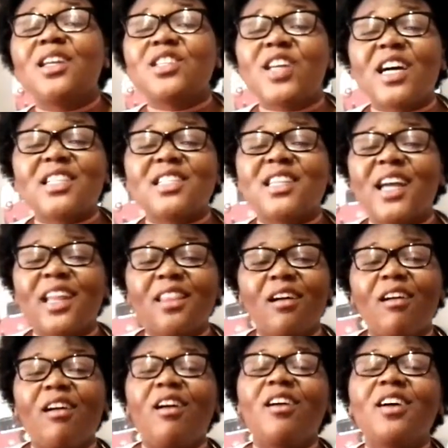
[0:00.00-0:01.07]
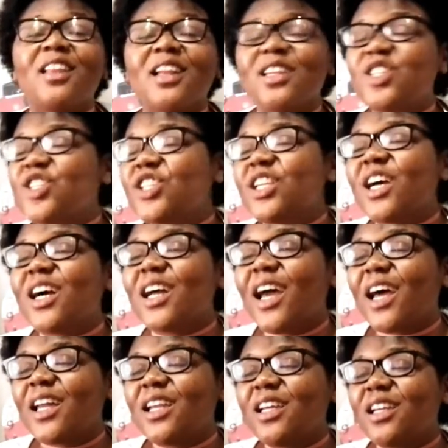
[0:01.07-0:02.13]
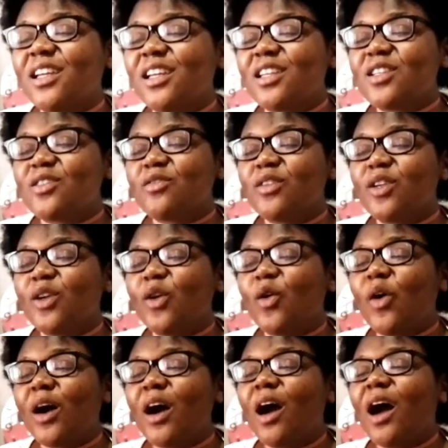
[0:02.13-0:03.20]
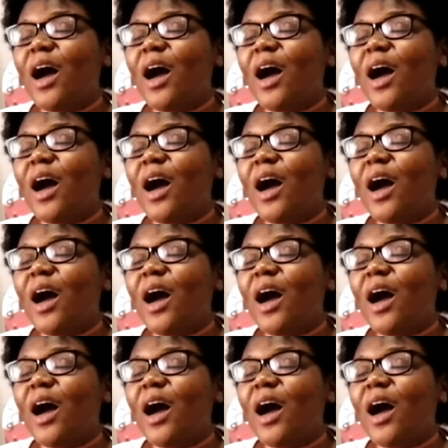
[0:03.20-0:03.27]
Jackson had the car that Jin Young had in his video.